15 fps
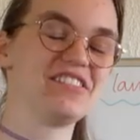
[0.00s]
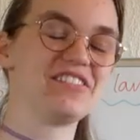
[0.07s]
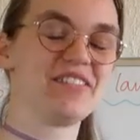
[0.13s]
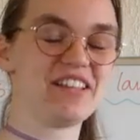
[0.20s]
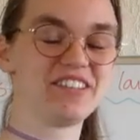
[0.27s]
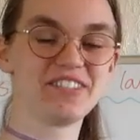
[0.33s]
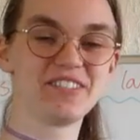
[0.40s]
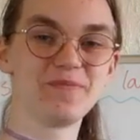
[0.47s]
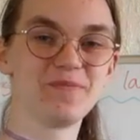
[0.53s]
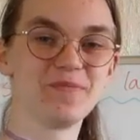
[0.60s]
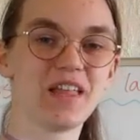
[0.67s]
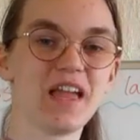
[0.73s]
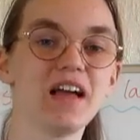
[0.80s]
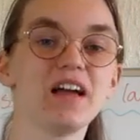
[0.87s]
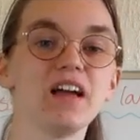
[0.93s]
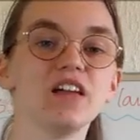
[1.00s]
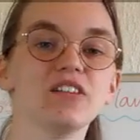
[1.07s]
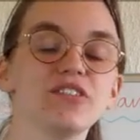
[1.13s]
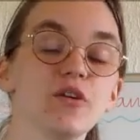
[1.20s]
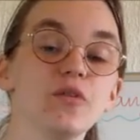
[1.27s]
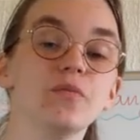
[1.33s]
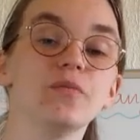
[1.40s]
Yes.
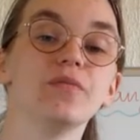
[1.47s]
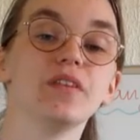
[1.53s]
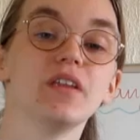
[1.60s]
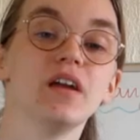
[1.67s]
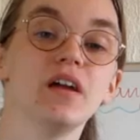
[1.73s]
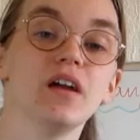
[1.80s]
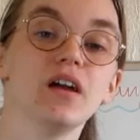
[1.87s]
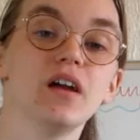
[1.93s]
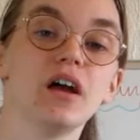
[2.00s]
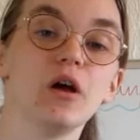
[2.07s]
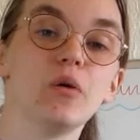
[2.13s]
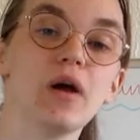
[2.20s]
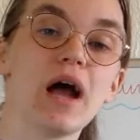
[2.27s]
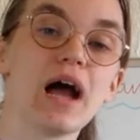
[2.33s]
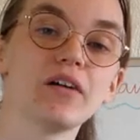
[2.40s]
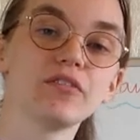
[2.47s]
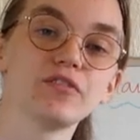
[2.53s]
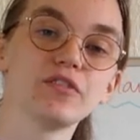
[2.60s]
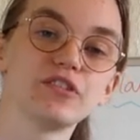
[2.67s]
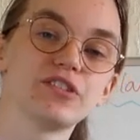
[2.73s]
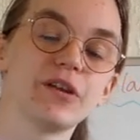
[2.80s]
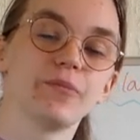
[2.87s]
So, we have
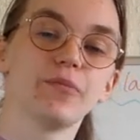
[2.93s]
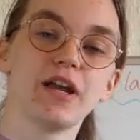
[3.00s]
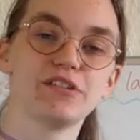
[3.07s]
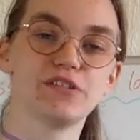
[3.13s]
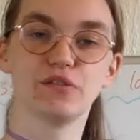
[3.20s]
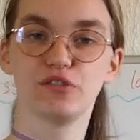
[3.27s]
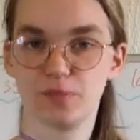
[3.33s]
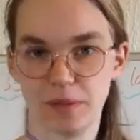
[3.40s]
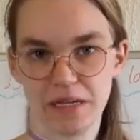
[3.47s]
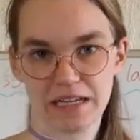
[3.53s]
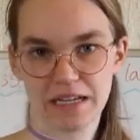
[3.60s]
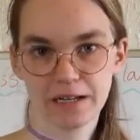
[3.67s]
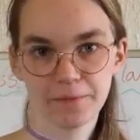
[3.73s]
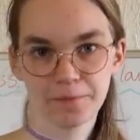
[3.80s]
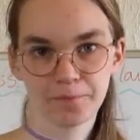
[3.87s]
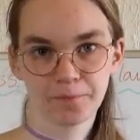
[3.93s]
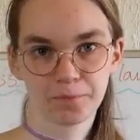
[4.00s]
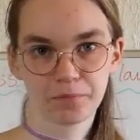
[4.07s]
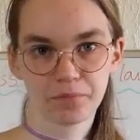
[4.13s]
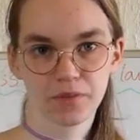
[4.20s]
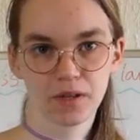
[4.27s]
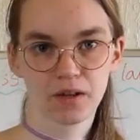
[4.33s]
some ways of speaking,
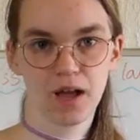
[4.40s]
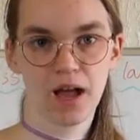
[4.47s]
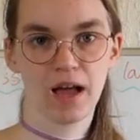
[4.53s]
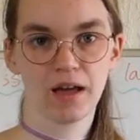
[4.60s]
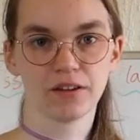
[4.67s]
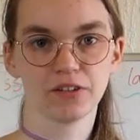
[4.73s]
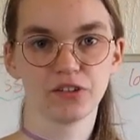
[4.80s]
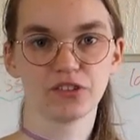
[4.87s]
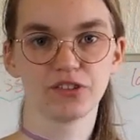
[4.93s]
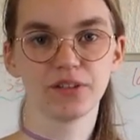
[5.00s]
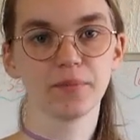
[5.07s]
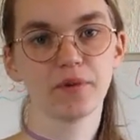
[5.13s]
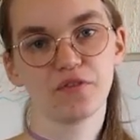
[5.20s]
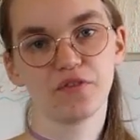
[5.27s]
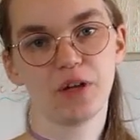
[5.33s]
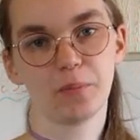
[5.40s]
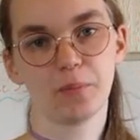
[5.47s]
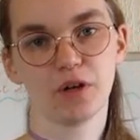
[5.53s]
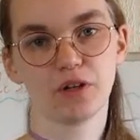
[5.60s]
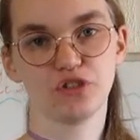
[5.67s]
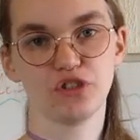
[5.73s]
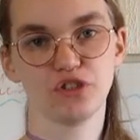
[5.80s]
and some of them
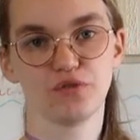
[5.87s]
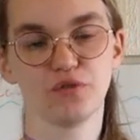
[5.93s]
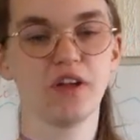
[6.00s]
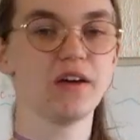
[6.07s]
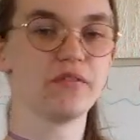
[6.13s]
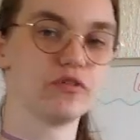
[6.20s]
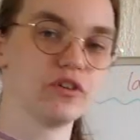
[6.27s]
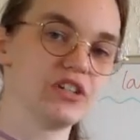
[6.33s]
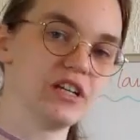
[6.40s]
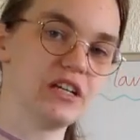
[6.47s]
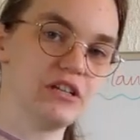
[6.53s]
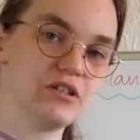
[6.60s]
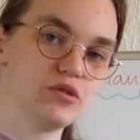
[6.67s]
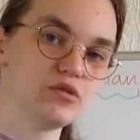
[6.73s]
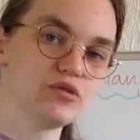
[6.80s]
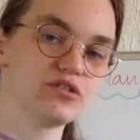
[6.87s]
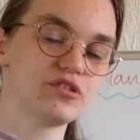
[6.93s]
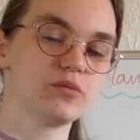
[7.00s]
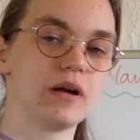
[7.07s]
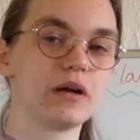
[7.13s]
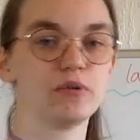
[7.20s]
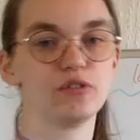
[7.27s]
are just for everyday use,
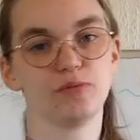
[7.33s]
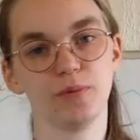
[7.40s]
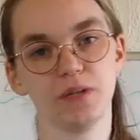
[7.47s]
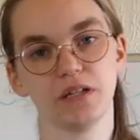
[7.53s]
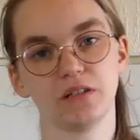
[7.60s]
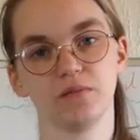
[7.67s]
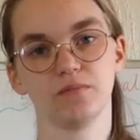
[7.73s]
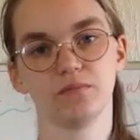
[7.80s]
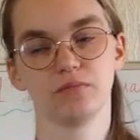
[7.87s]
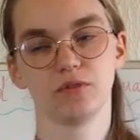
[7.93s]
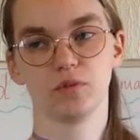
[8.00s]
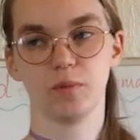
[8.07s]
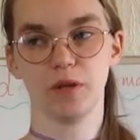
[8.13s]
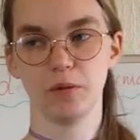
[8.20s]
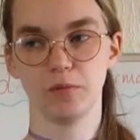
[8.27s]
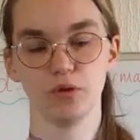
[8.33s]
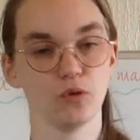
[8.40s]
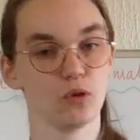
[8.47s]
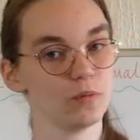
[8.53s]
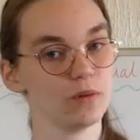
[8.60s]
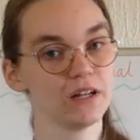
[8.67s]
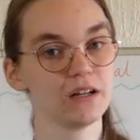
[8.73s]
the way we speak to people
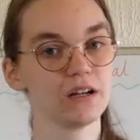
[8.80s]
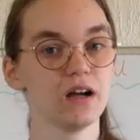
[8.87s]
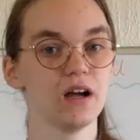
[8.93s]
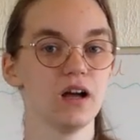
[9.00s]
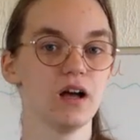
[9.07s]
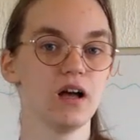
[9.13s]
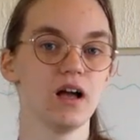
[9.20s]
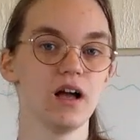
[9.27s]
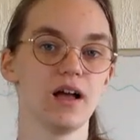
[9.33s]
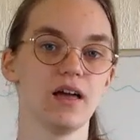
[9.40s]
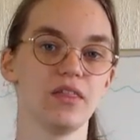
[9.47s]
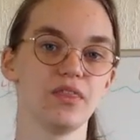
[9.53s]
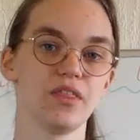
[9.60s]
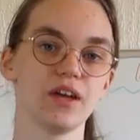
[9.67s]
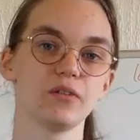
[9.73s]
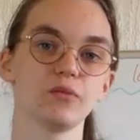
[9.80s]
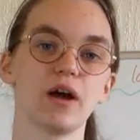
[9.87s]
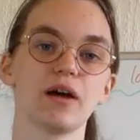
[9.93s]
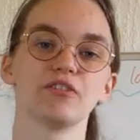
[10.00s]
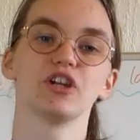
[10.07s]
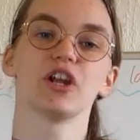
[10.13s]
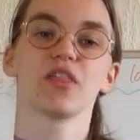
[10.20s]
normally. And then we
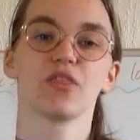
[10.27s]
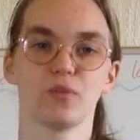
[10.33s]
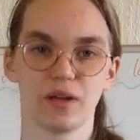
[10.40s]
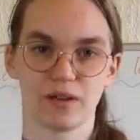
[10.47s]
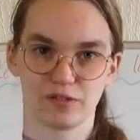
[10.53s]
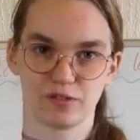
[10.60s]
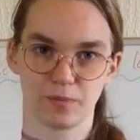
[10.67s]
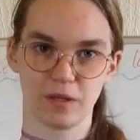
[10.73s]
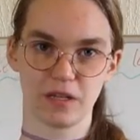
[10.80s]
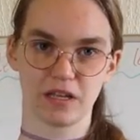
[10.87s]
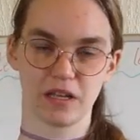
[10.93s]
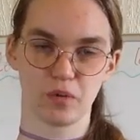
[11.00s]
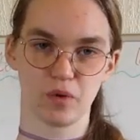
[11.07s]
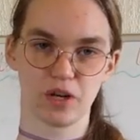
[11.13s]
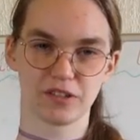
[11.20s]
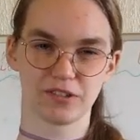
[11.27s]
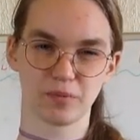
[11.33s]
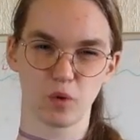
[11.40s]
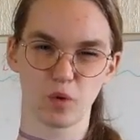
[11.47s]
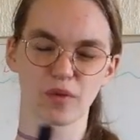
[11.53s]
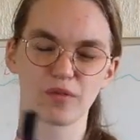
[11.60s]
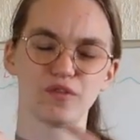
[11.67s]
have another way of speaking when it's a
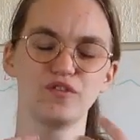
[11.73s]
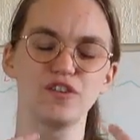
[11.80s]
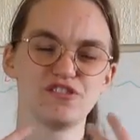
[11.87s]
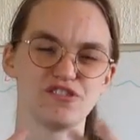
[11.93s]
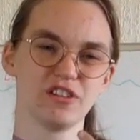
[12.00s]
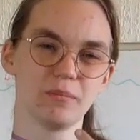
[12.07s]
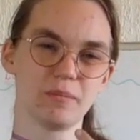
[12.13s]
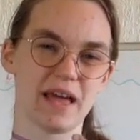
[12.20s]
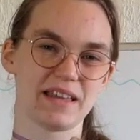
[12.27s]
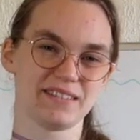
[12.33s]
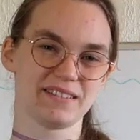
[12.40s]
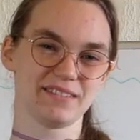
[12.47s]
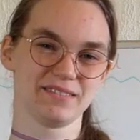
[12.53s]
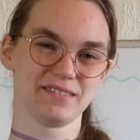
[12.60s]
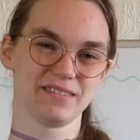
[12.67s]
more official matter.